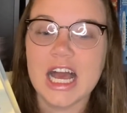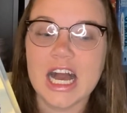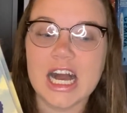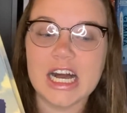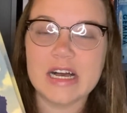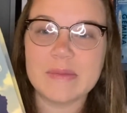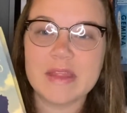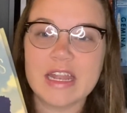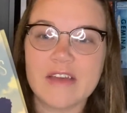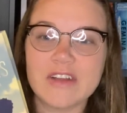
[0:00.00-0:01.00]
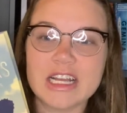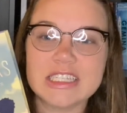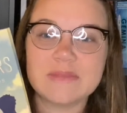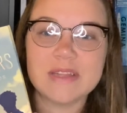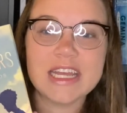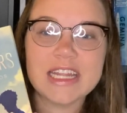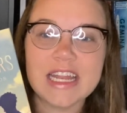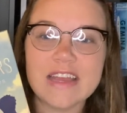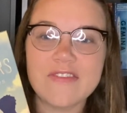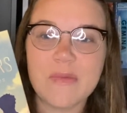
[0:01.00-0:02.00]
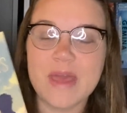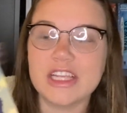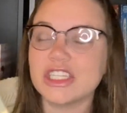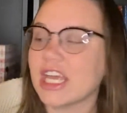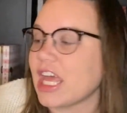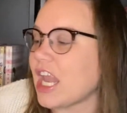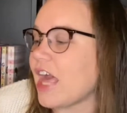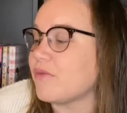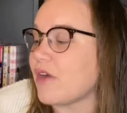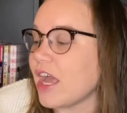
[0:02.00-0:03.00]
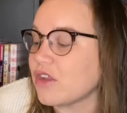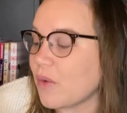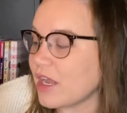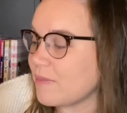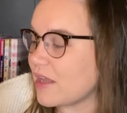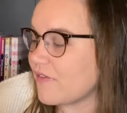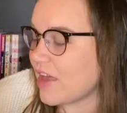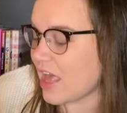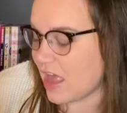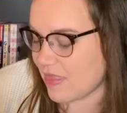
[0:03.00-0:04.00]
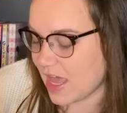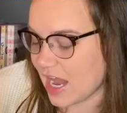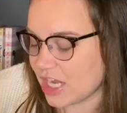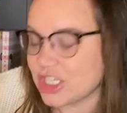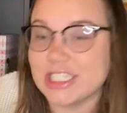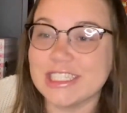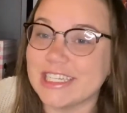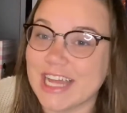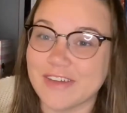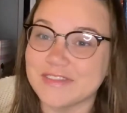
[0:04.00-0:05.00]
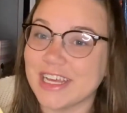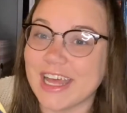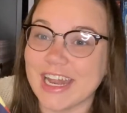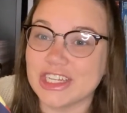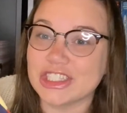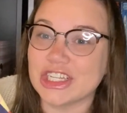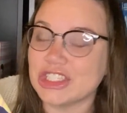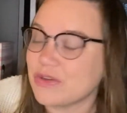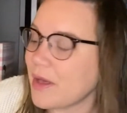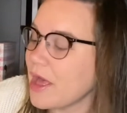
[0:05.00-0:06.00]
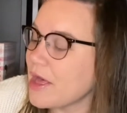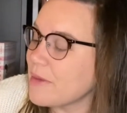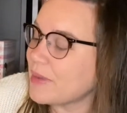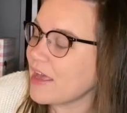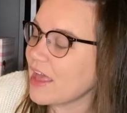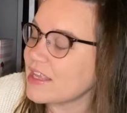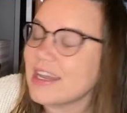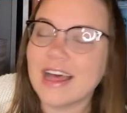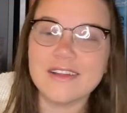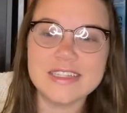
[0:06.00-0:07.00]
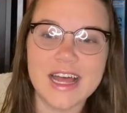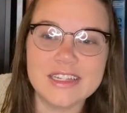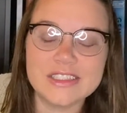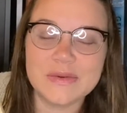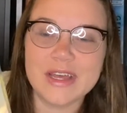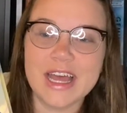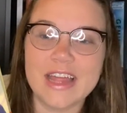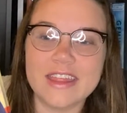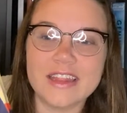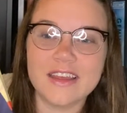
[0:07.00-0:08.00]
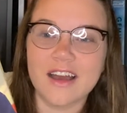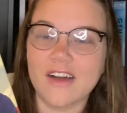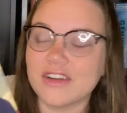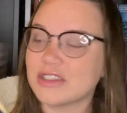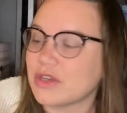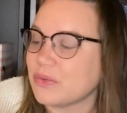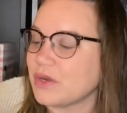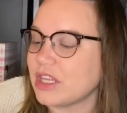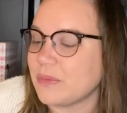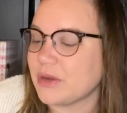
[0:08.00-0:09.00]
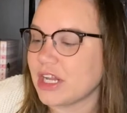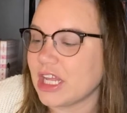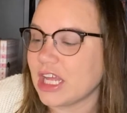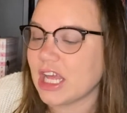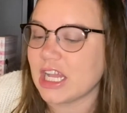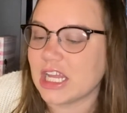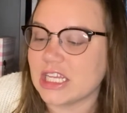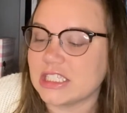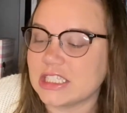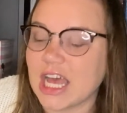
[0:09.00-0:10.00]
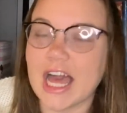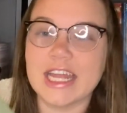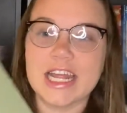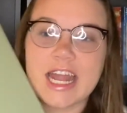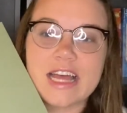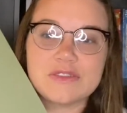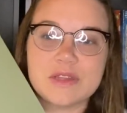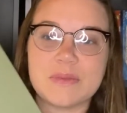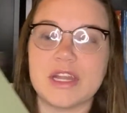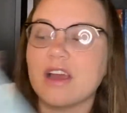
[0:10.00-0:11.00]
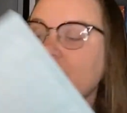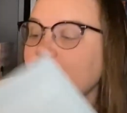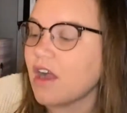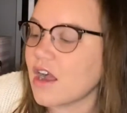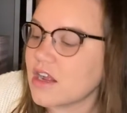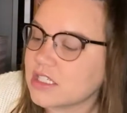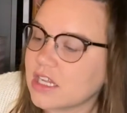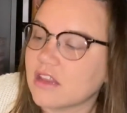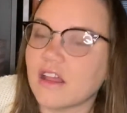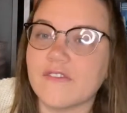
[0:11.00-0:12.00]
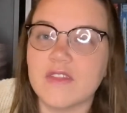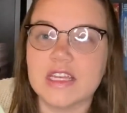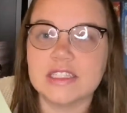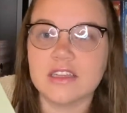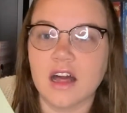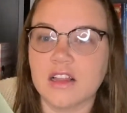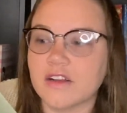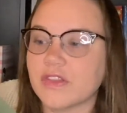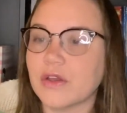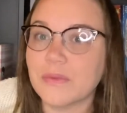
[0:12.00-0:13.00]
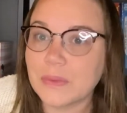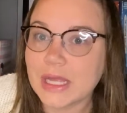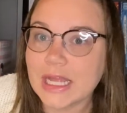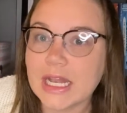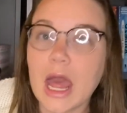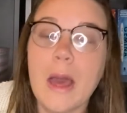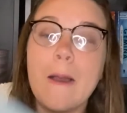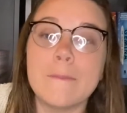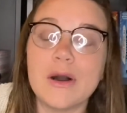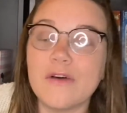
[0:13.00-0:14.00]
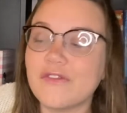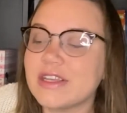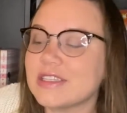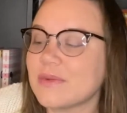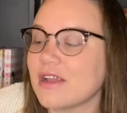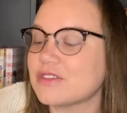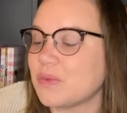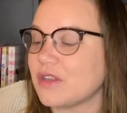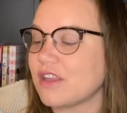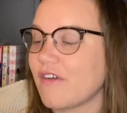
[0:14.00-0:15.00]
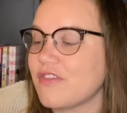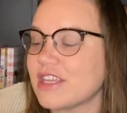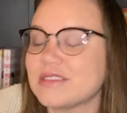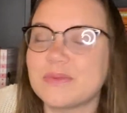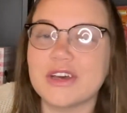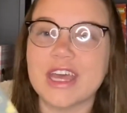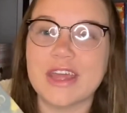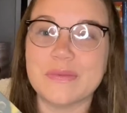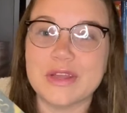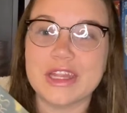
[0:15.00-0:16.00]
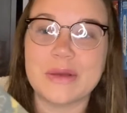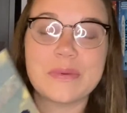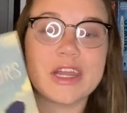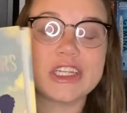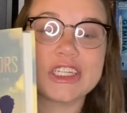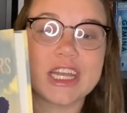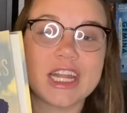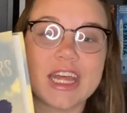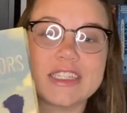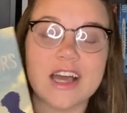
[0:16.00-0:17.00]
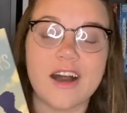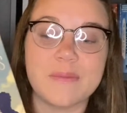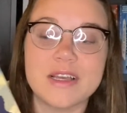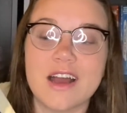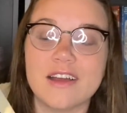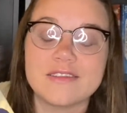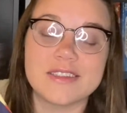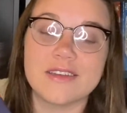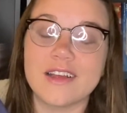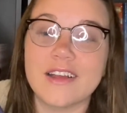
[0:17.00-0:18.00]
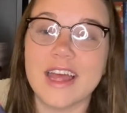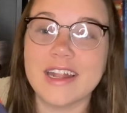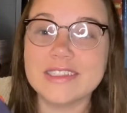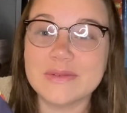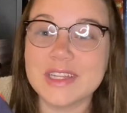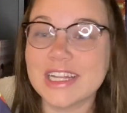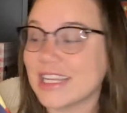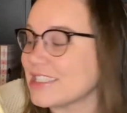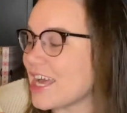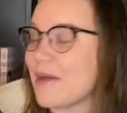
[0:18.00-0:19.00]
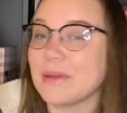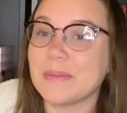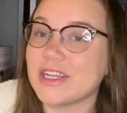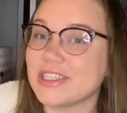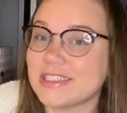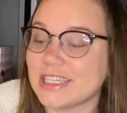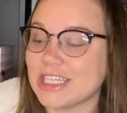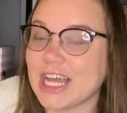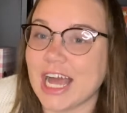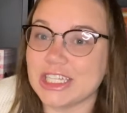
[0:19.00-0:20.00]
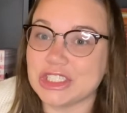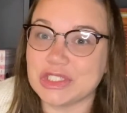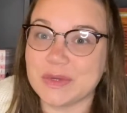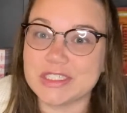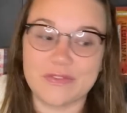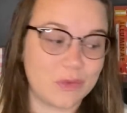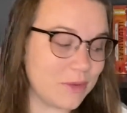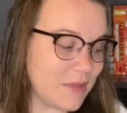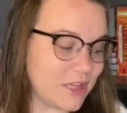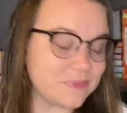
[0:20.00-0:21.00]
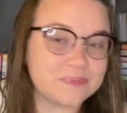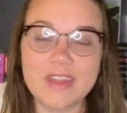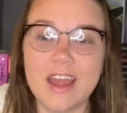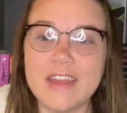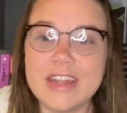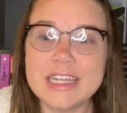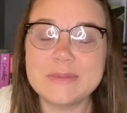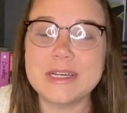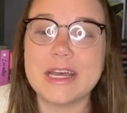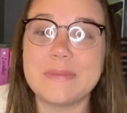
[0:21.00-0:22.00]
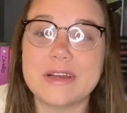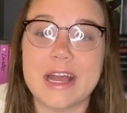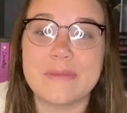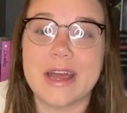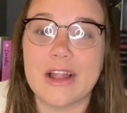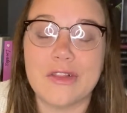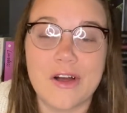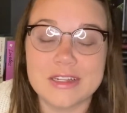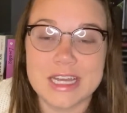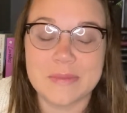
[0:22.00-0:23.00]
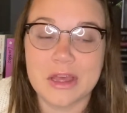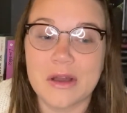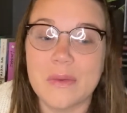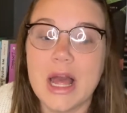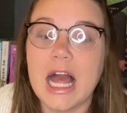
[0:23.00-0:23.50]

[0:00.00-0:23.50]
They never explained any of the magic, and I read quite a bit of it, and then I just DNF'd it, and I just couldn't do it. But I did held on to it. I think the cover's really pretty. It is signed, and it has really pretty cover art, and I love this color of the green. But hopefully someone else will love this book and really appreciate it, because it is a really nice copy, but I just did not do it for me. All right, the next book I read a long time ago.